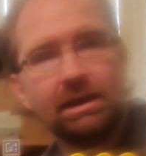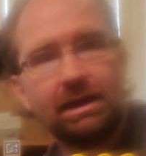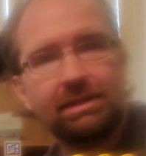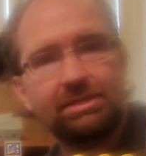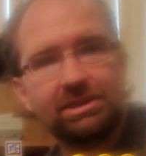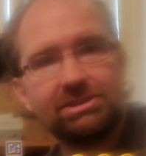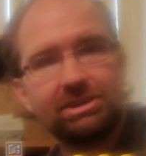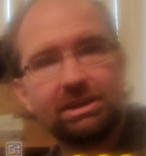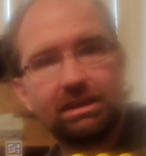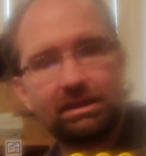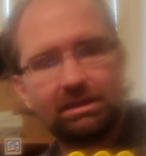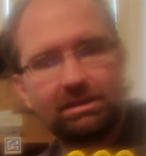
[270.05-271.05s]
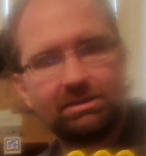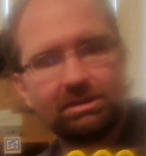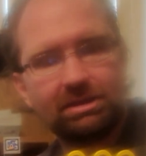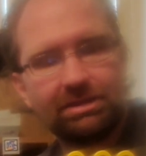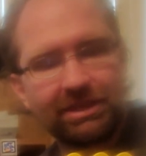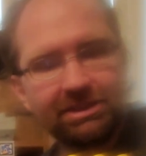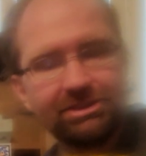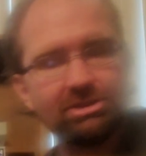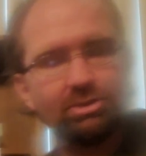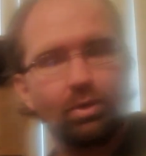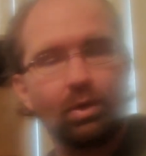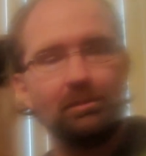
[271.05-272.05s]
And this is
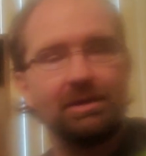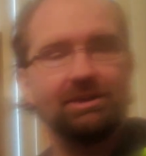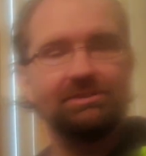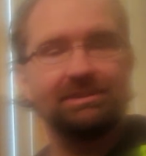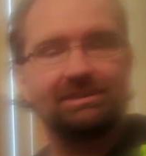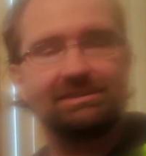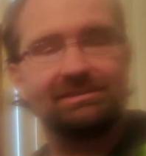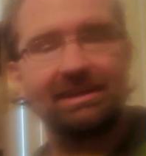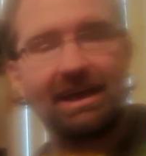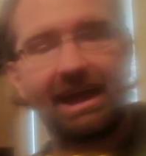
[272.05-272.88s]
cool because this is